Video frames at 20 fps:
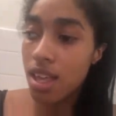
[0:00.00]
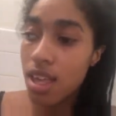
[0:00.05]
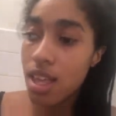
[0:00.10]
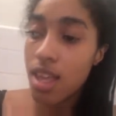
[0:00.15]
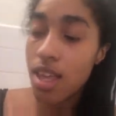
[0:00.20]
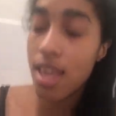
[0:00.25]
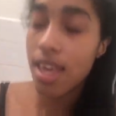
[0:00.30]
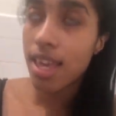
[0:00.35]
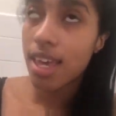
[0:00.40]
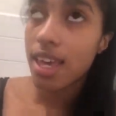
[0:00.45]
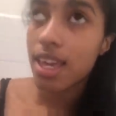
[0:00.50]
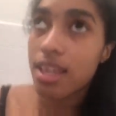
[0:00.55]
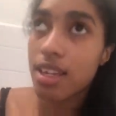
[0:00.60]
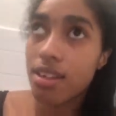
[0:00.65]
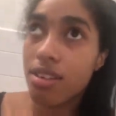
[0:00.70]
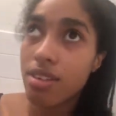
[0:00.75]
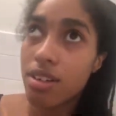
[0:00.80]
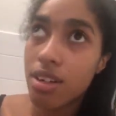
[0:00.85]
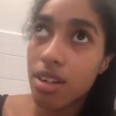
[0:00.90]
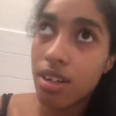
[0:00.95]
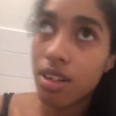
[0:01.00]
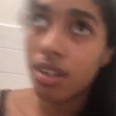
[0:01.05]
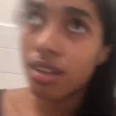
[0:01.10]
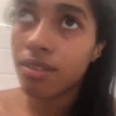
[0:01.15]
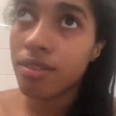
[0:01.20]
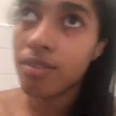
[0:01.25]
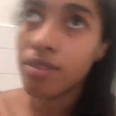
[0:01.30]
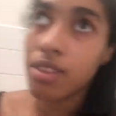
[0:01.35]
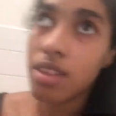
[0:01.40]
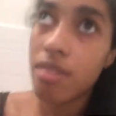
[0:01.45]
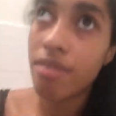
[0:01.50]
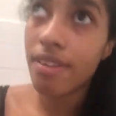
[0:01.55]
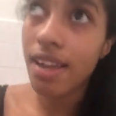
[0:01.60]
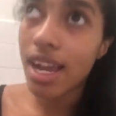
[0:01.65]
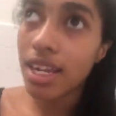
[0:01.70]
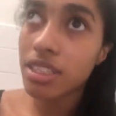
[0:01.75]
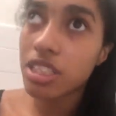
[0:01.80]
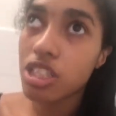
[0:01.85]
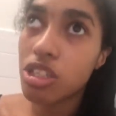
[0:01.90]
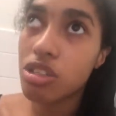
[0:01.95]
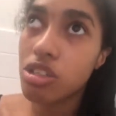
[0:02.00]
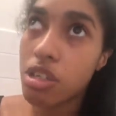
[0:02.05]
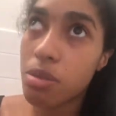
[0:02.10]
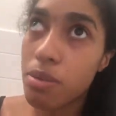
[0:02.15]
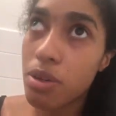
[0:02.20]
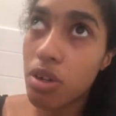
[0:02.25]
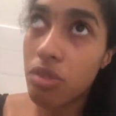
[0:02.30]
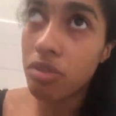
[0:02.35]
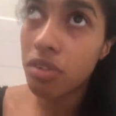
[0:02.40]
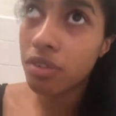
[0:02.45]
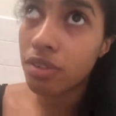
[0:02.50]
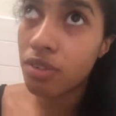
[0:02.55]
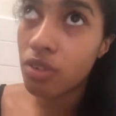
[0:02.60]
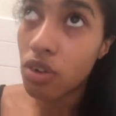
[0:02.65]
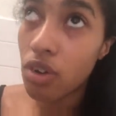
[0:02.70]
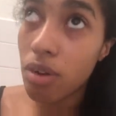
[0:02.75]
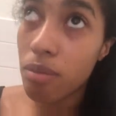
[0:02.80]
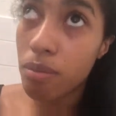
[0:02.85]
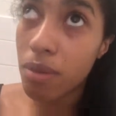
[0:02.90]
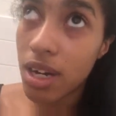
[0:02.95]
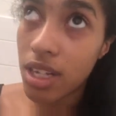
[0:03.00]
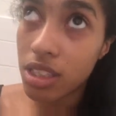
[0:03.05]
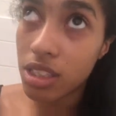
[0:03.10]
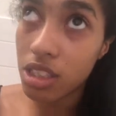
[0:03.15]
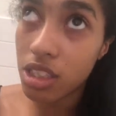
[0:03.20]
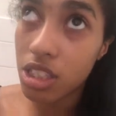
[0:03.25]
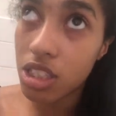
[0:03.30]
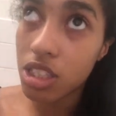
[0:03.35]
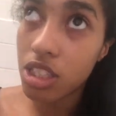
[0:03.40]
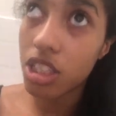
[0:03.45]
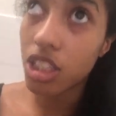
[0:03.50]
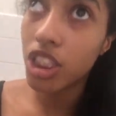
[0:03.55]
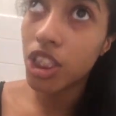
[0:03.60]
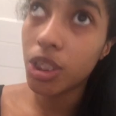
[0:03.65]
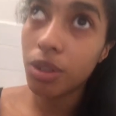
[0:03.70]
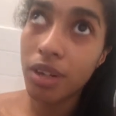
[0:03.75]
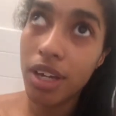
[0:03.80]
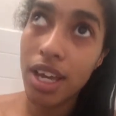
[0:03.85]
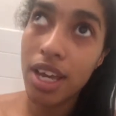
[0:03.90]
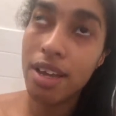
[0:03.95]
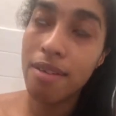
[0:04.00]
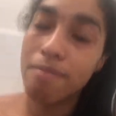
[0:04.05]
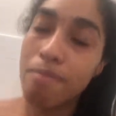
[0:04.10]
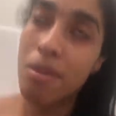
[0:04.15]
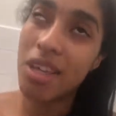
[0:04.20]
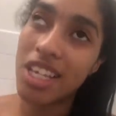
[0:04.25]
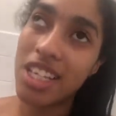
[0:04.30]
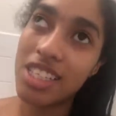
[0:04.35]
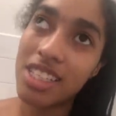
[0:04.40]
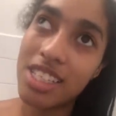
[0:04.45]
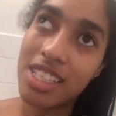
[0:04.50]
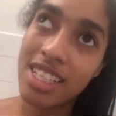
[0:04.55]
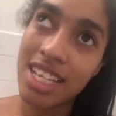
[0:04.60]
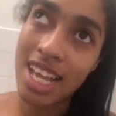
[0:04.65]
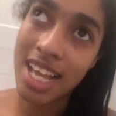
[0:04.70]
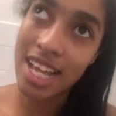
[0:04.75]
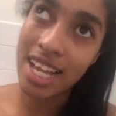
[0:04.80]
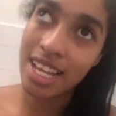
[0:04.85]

And the fact it took me over 4 months to do it means that